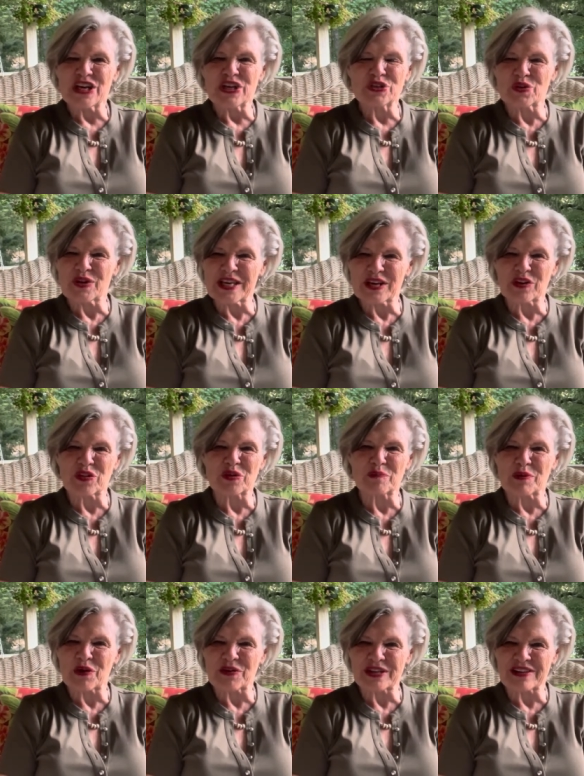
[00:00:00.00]
to heal the
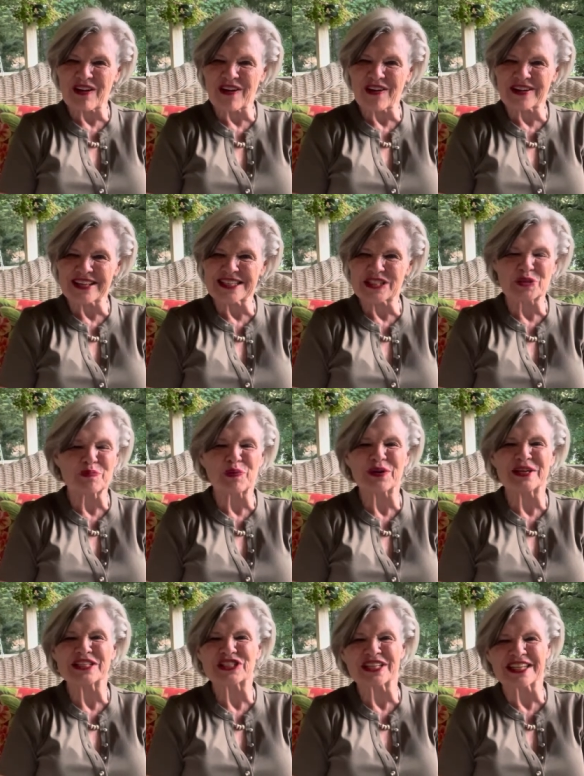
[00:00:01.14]
brokenhearted, to
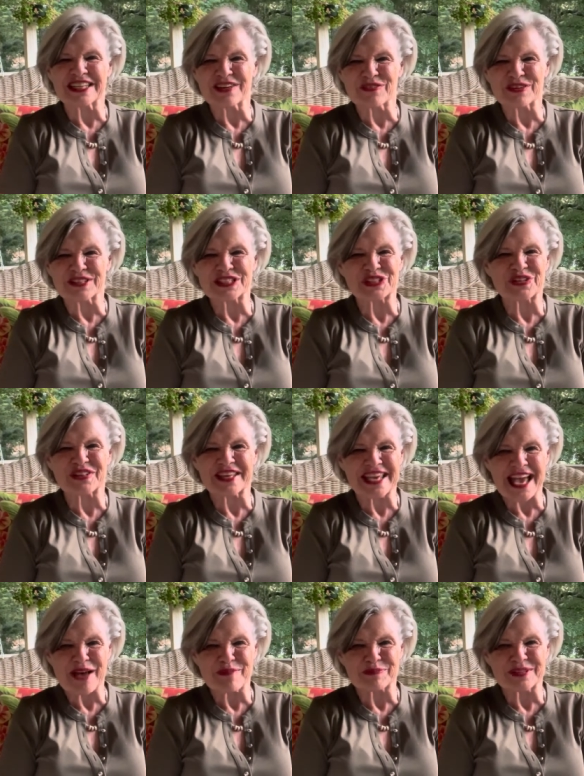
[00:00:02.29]
preach deliverance to the
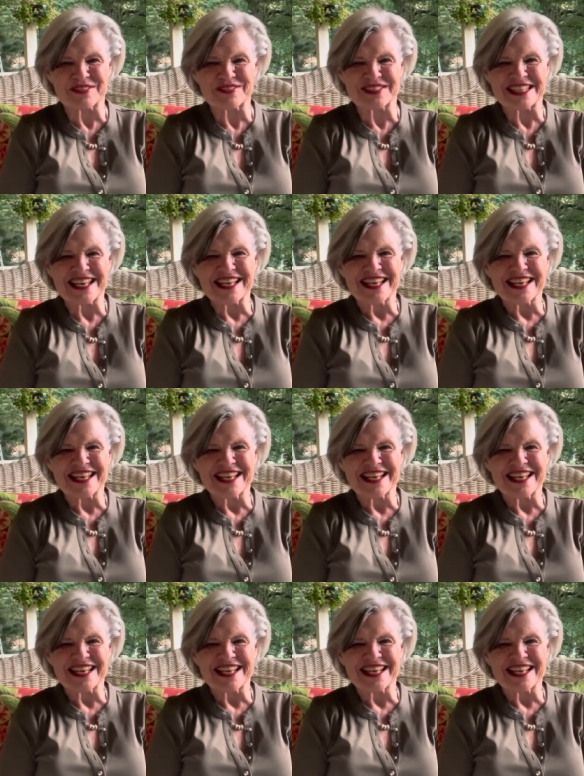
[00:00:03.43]
captives,